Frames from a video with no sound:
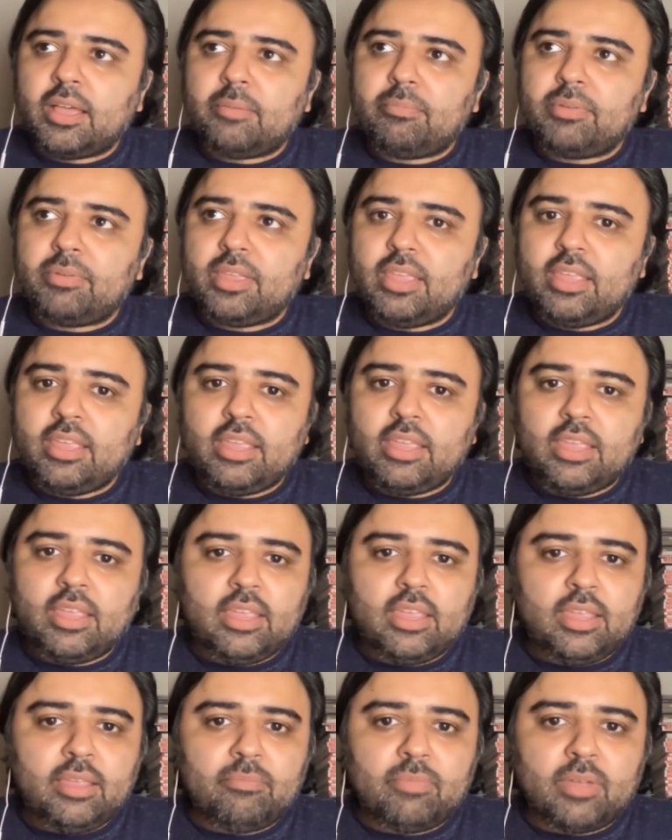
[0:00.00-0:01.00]

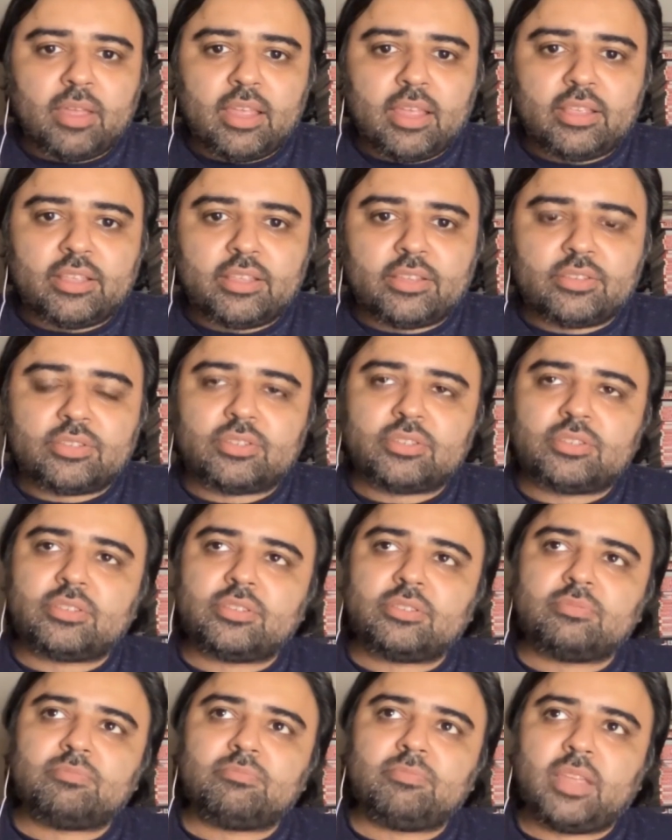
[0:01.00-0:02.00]
He
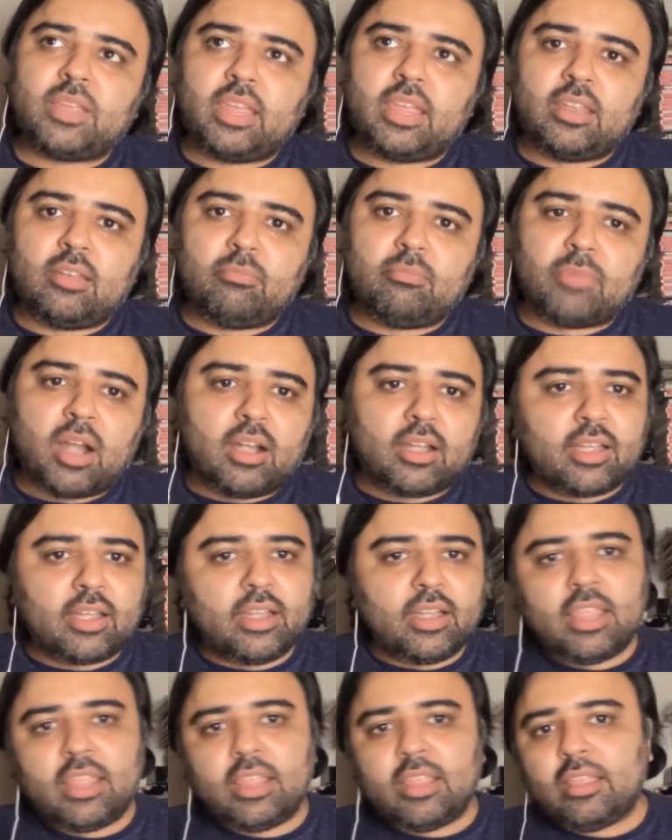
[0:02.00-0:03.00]
is in
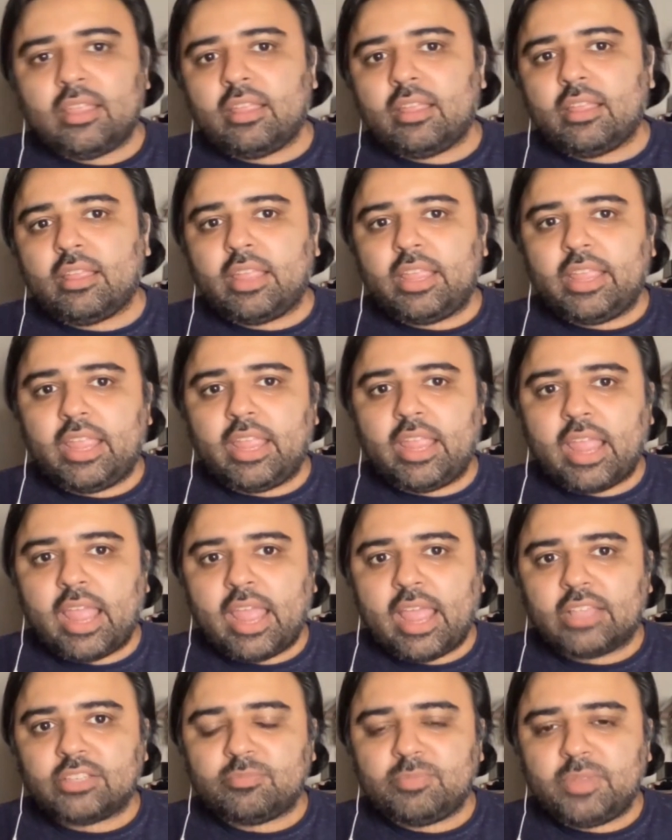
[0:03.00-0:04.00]
marketing. He
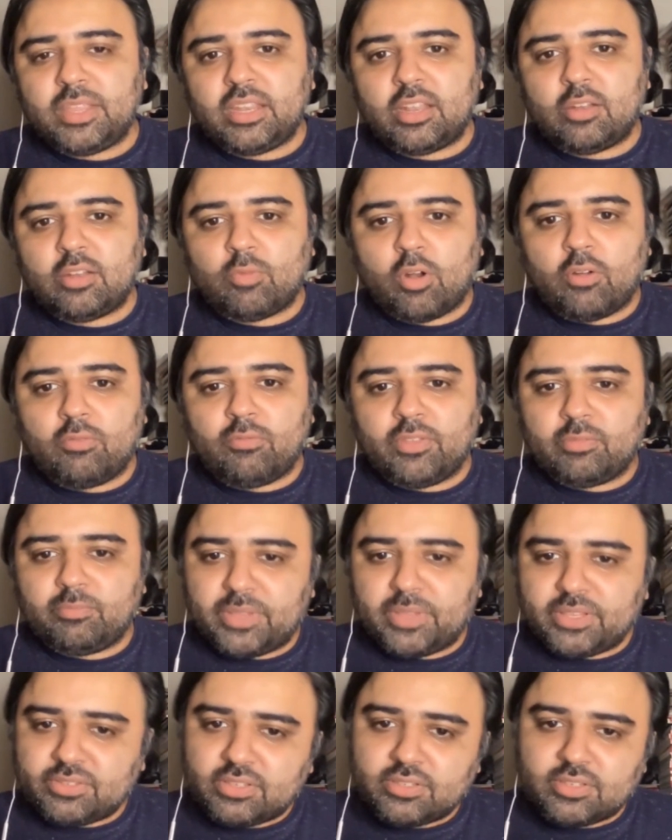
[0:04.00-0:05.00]
has been involved with
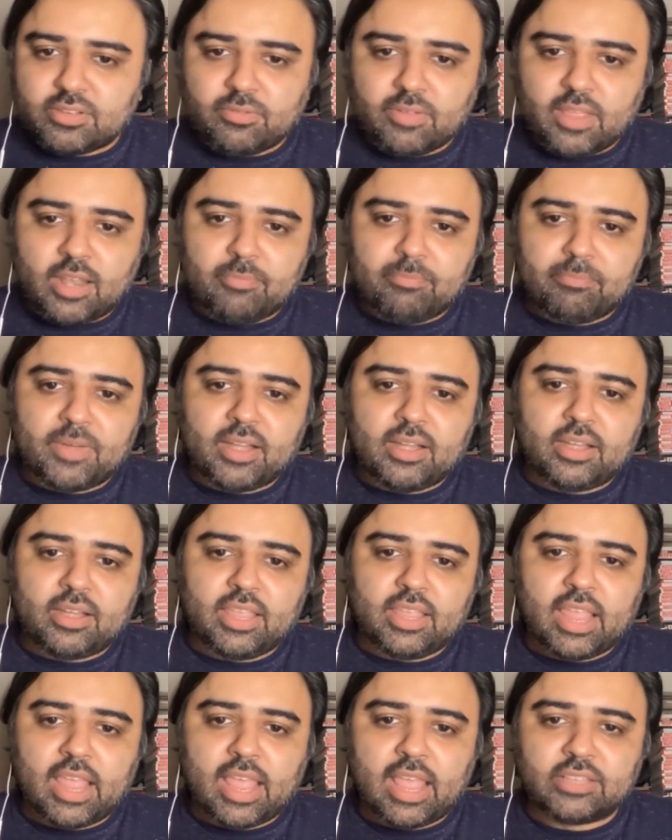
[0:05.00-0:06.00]
business development.
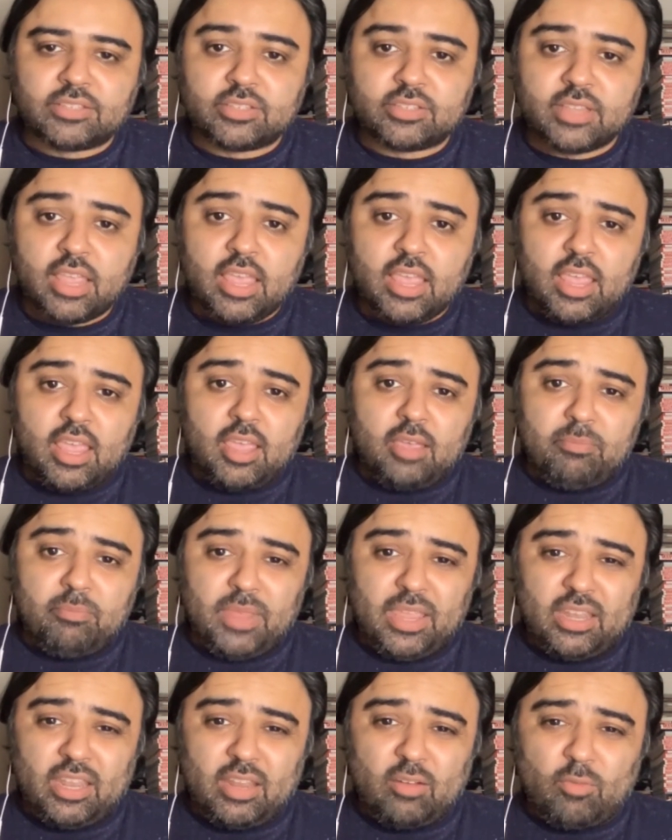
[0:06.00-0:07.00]
He has
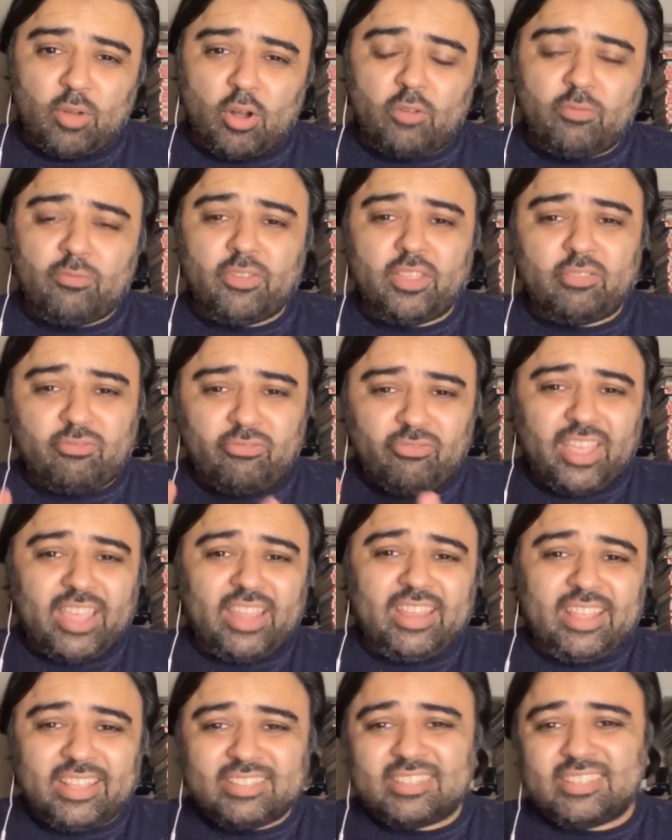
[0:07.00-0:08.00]
been involved with
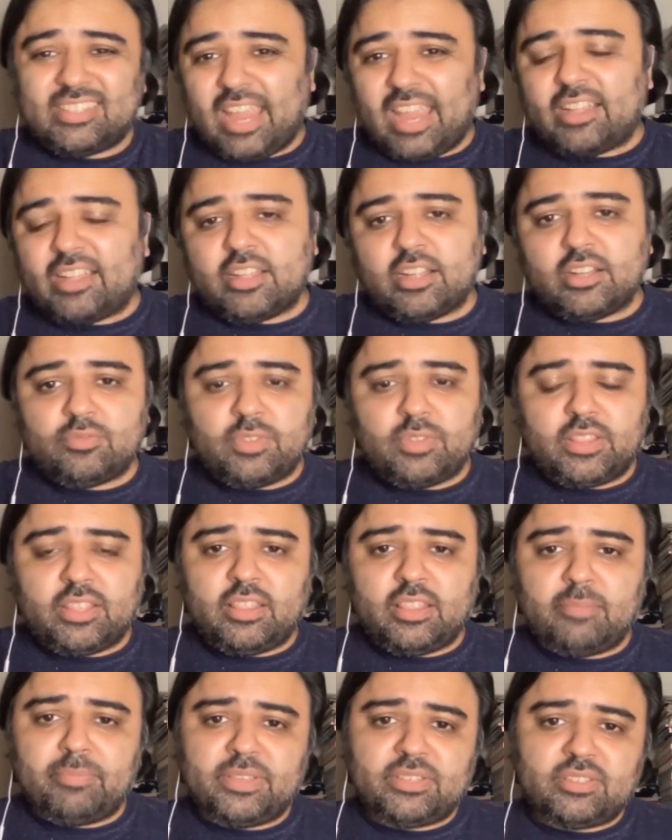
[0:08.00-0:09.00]
various sectors within
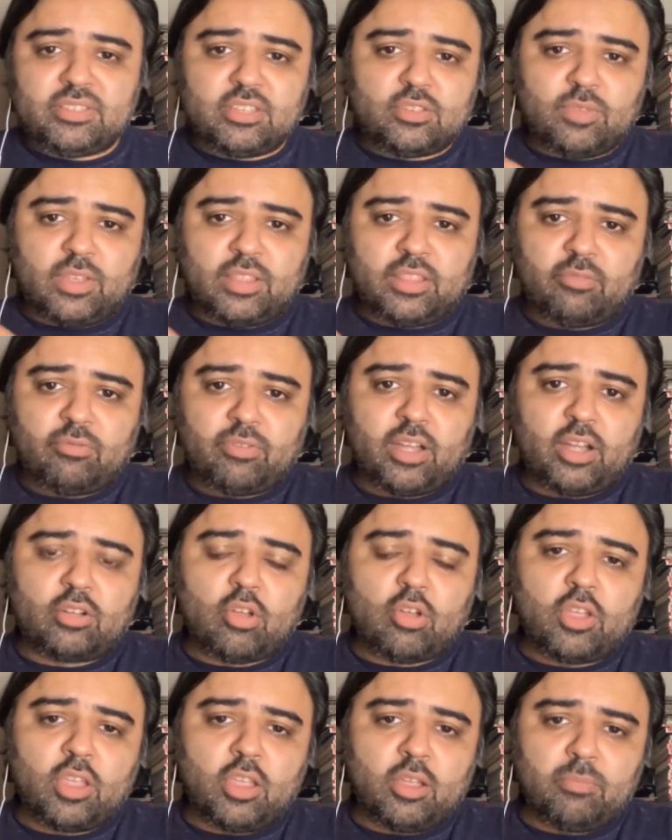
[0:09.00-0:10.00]
the business, whether we are
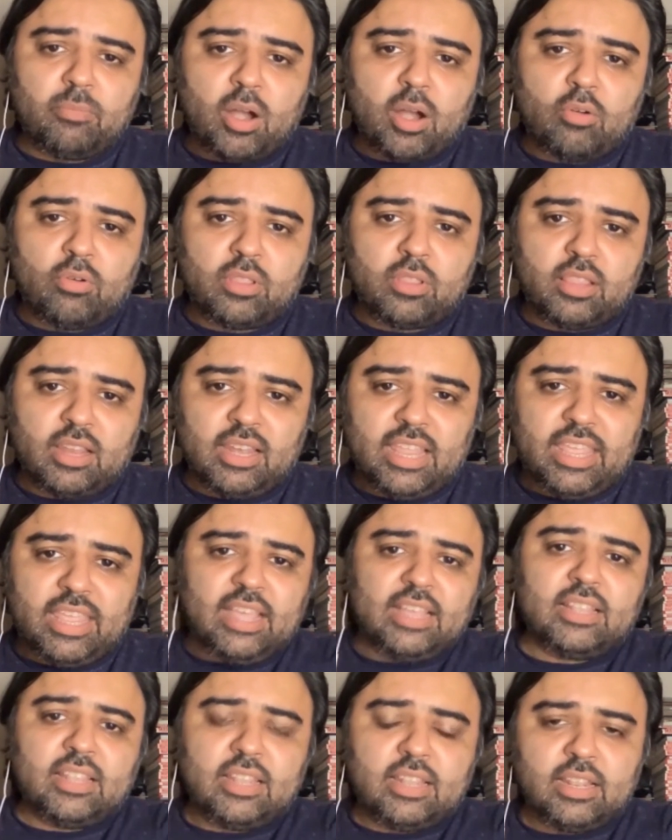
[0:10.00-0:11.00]
talking about the
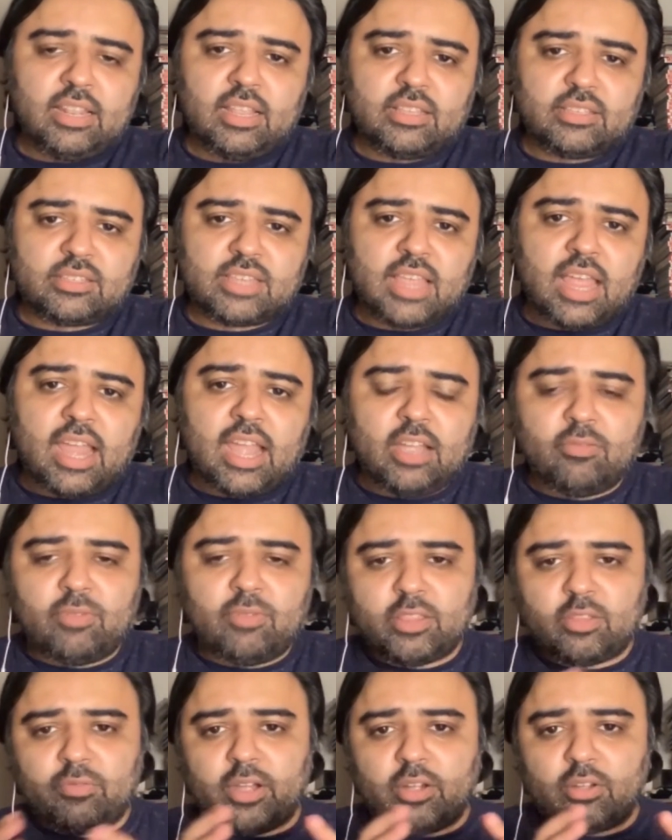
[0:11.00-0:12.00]
legal side,
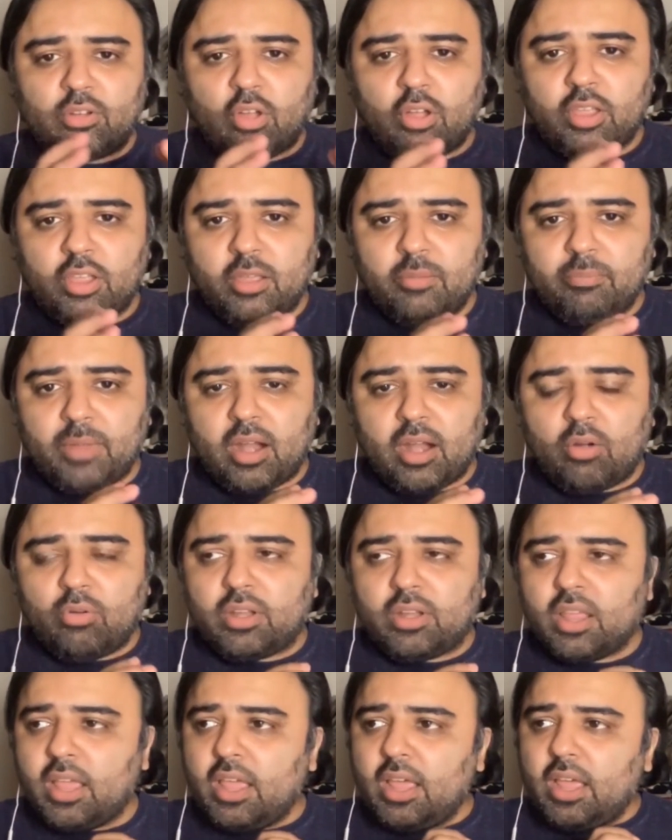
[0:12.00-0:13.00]
whether we are talking
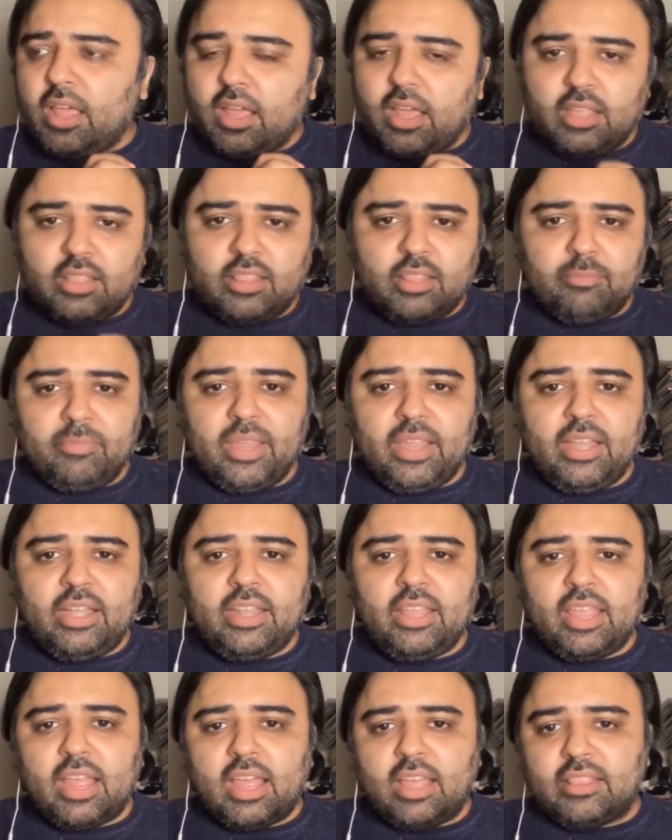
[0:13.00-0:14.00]
about the
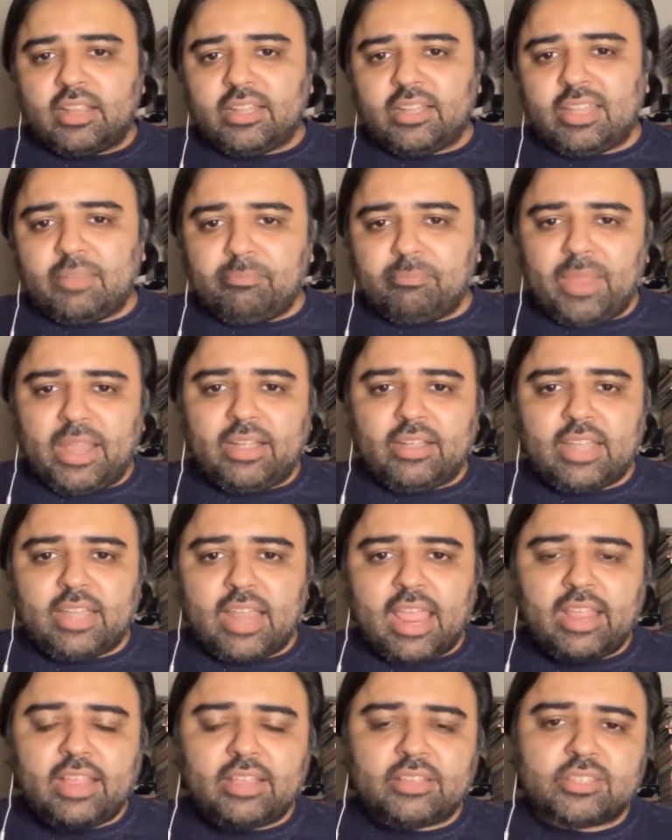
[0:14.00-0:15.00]
media, the big
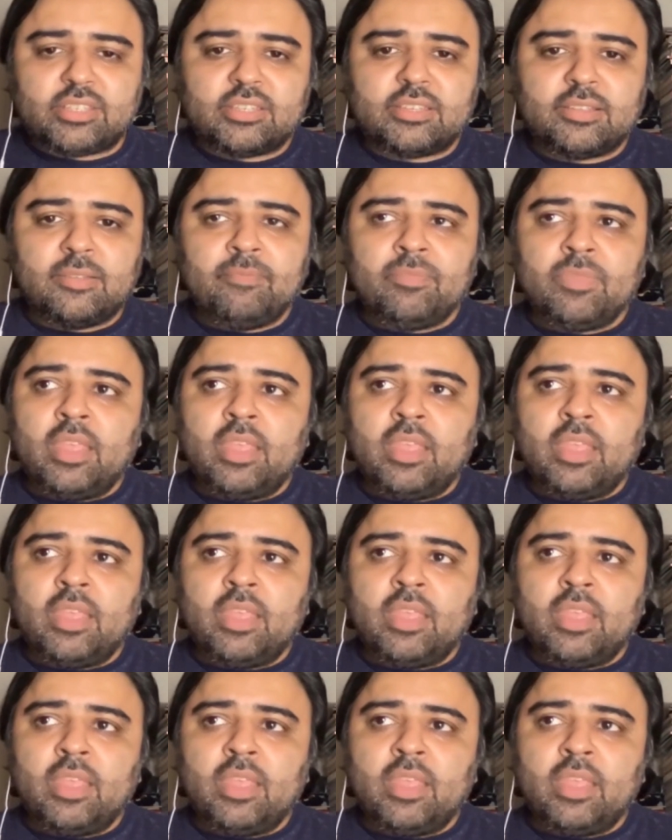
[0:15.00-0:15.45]
techs.